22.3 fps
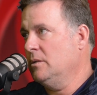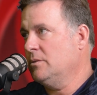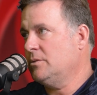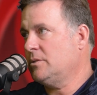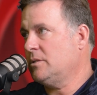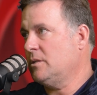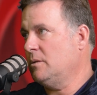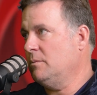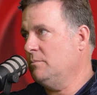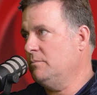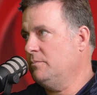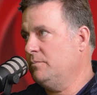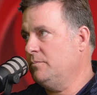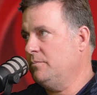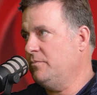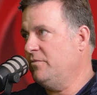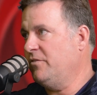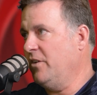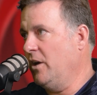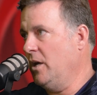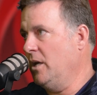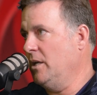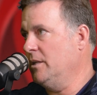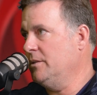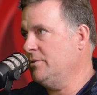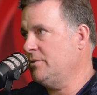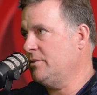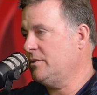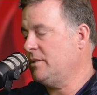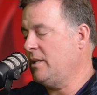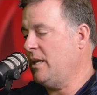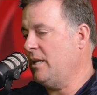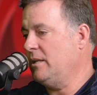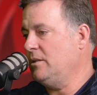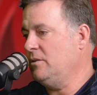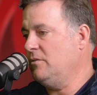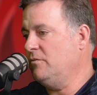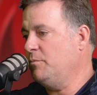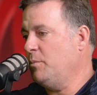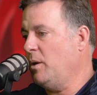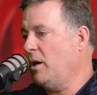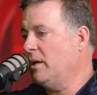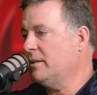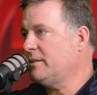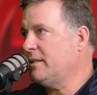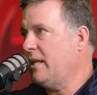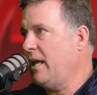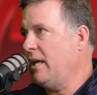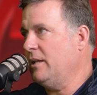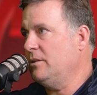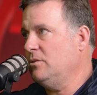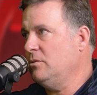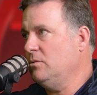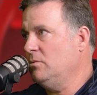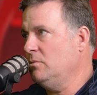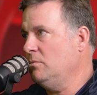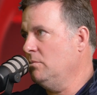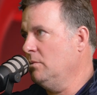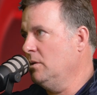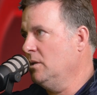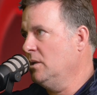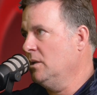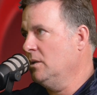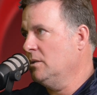some funds and you've bought that new